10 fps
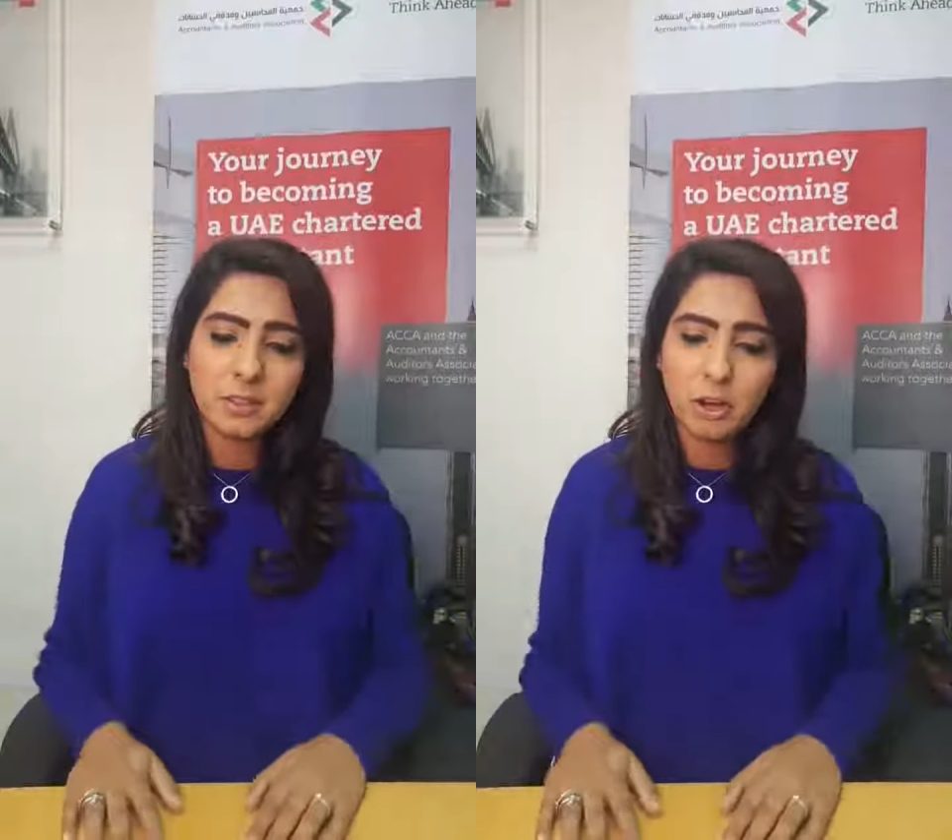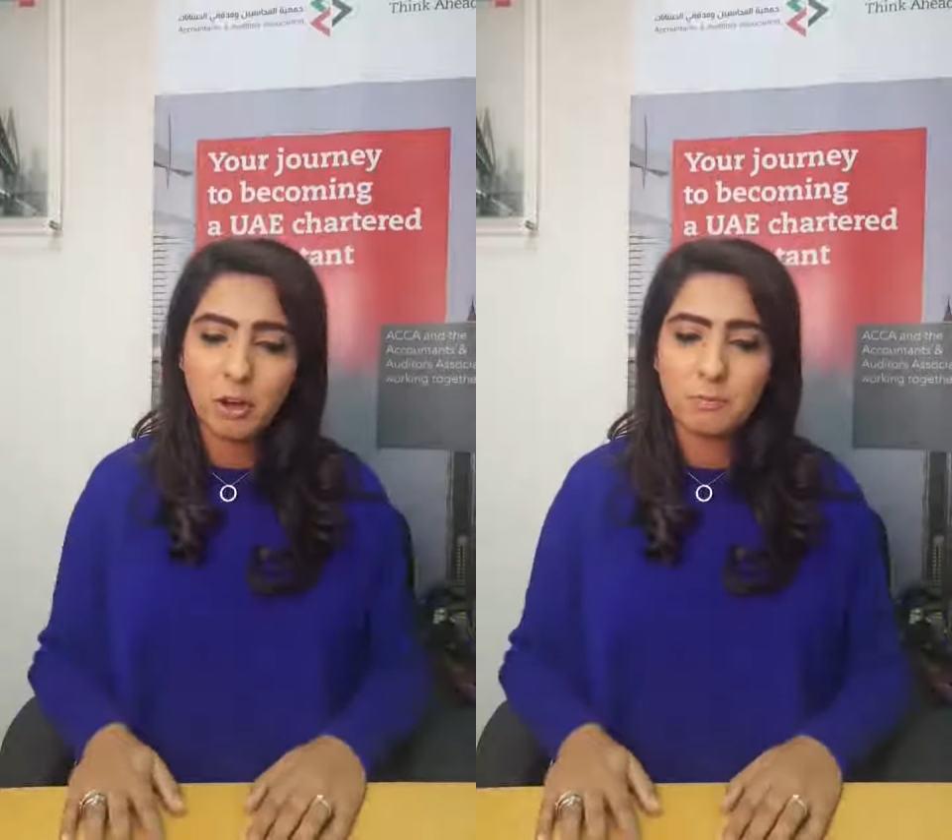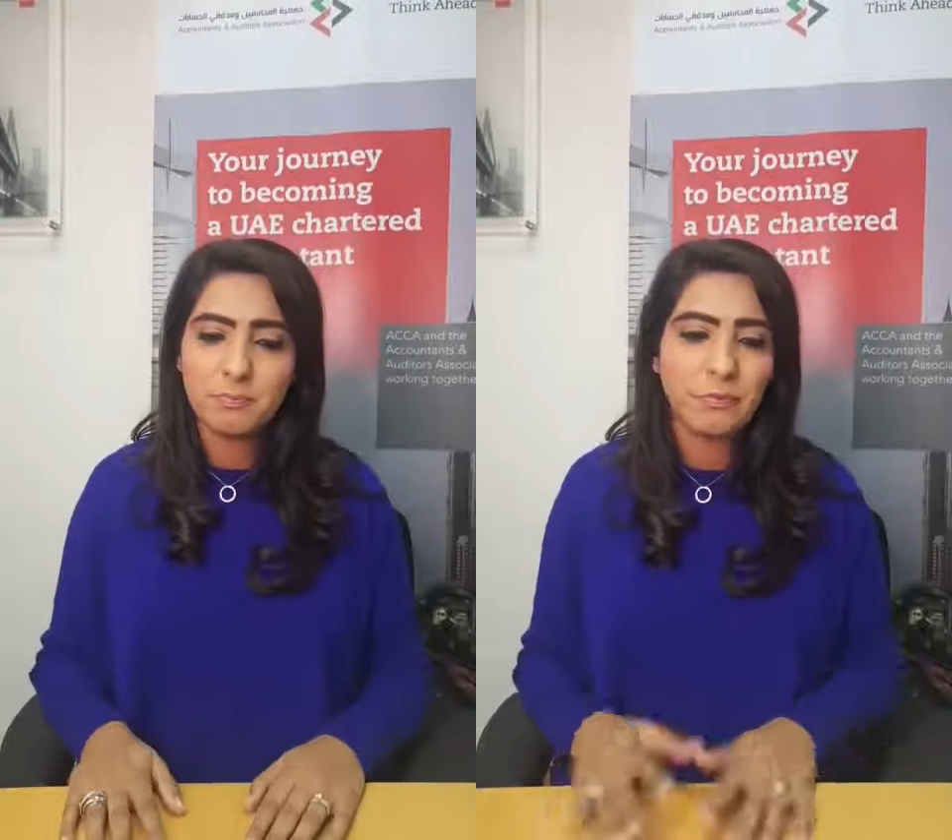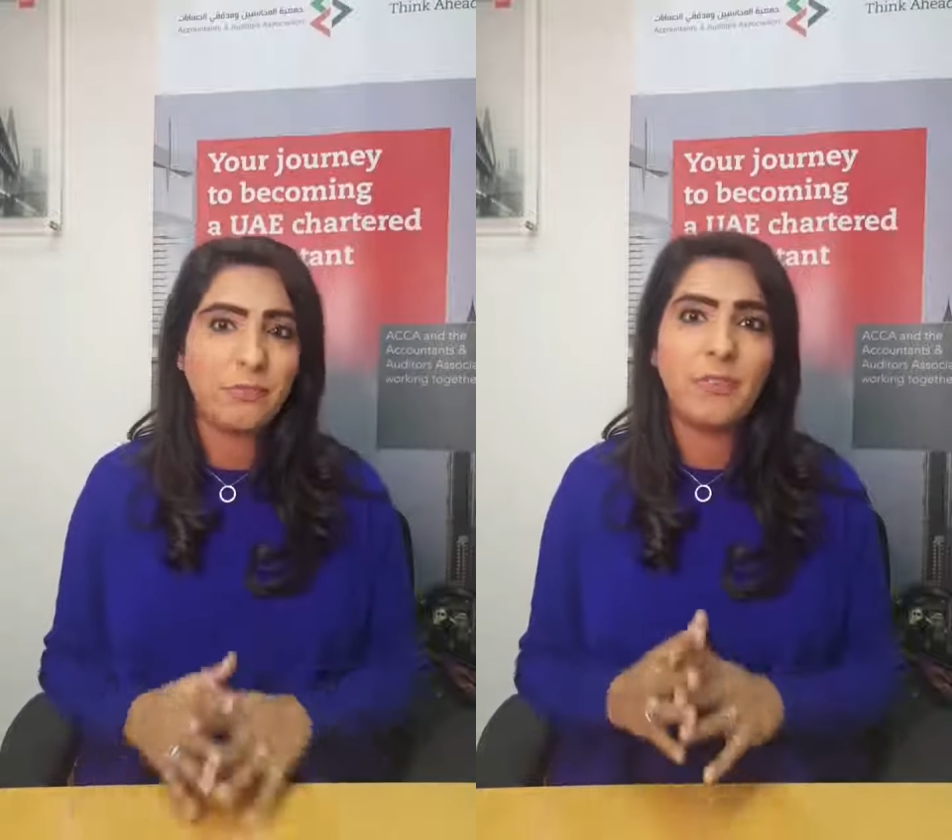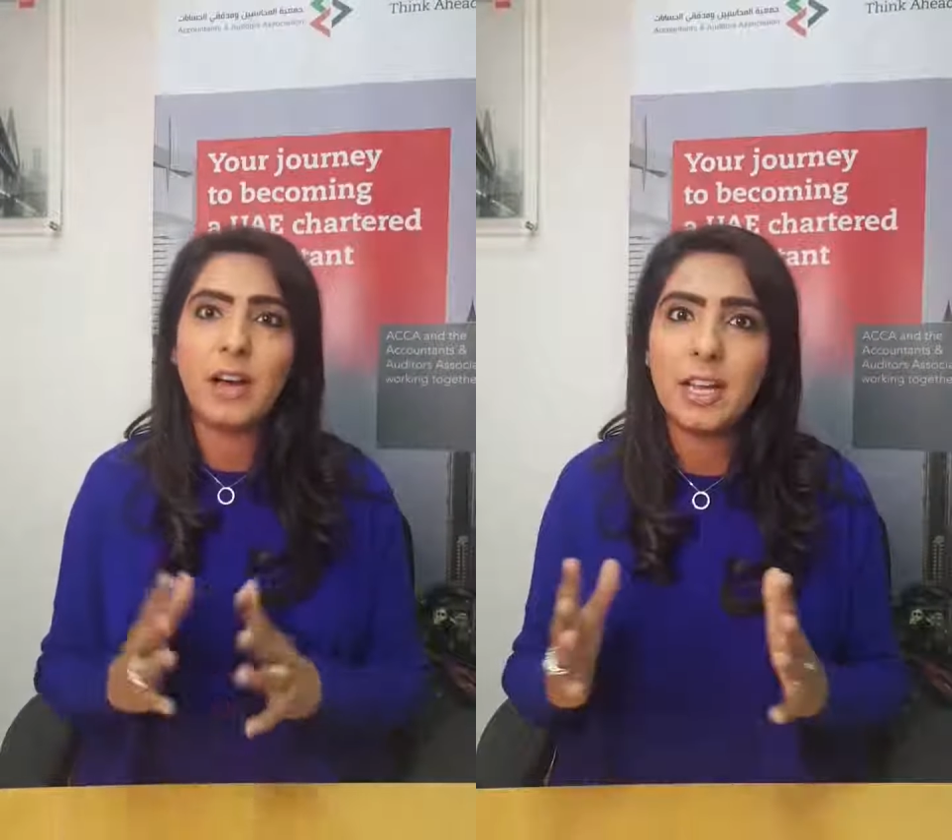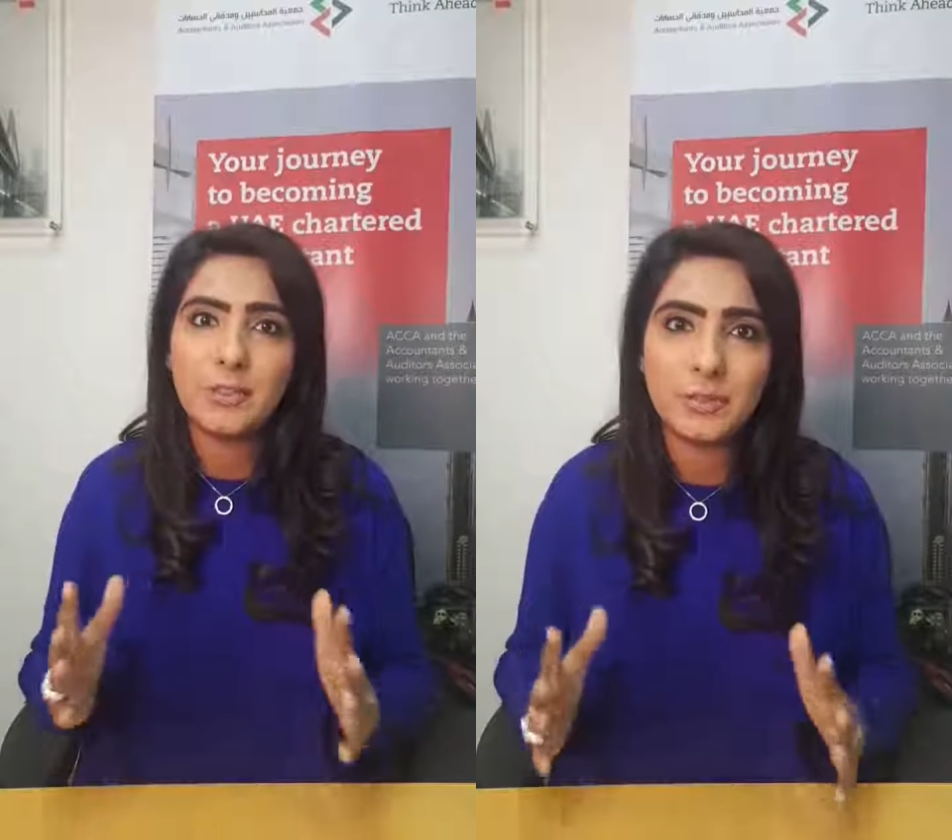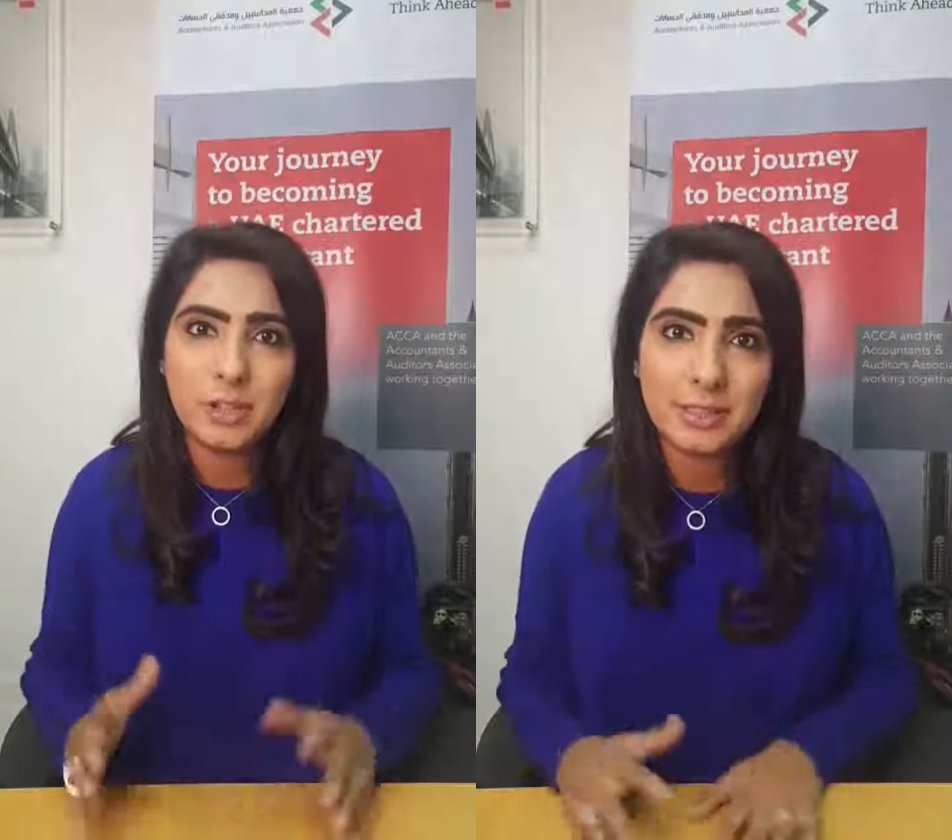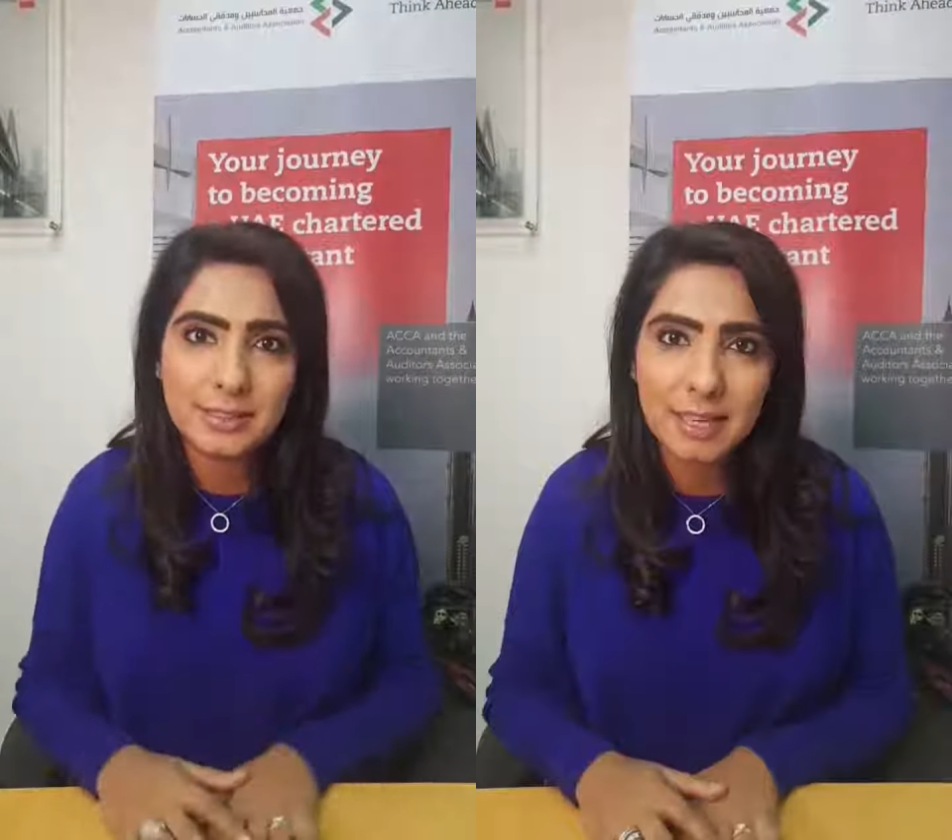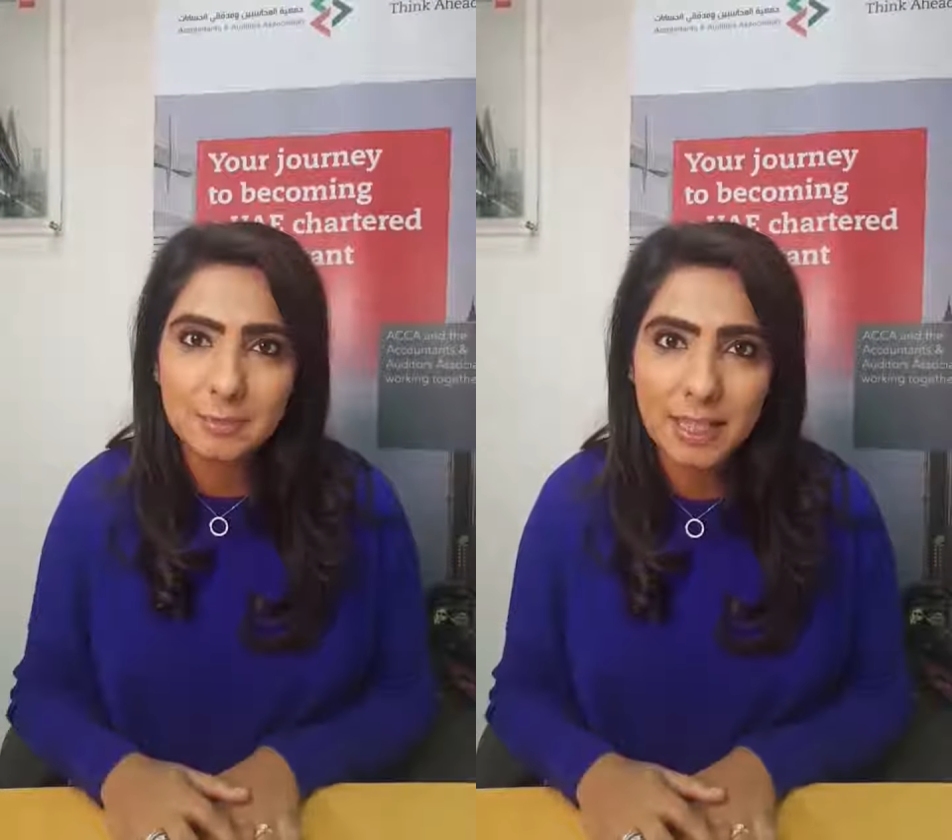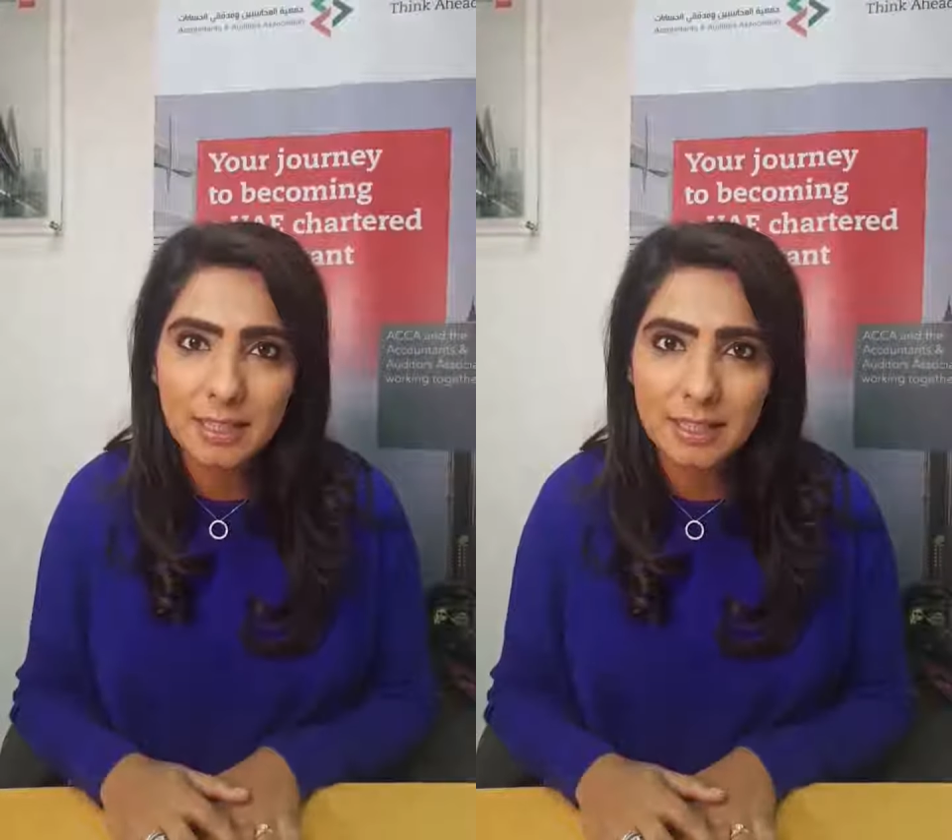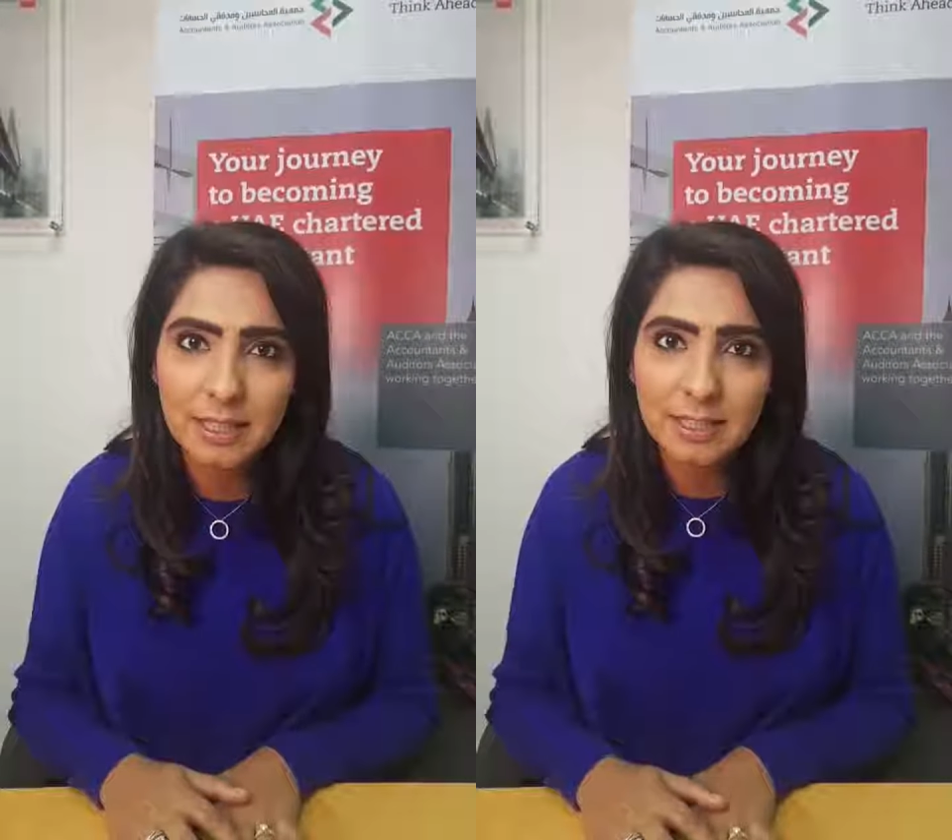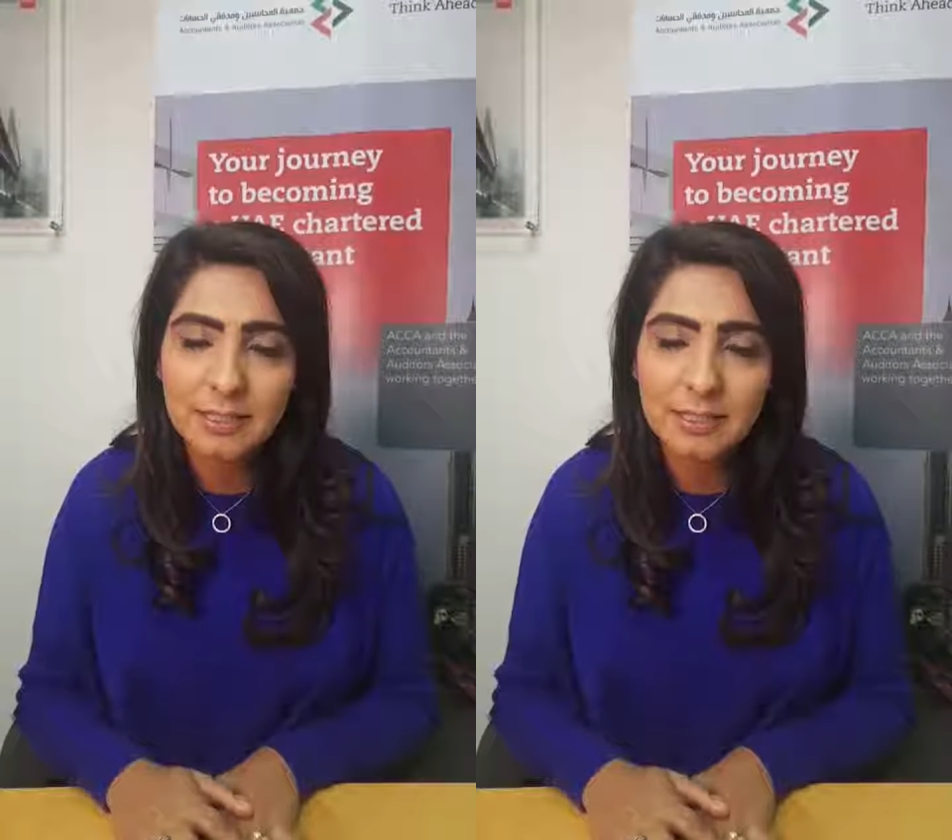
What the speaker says: top 5 good exam techniques,